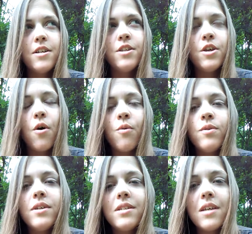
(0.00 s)
The
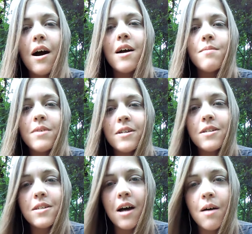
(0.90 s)
only time it
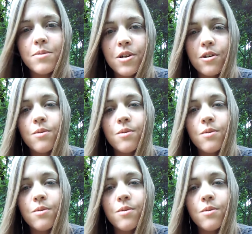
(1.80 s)
stopped her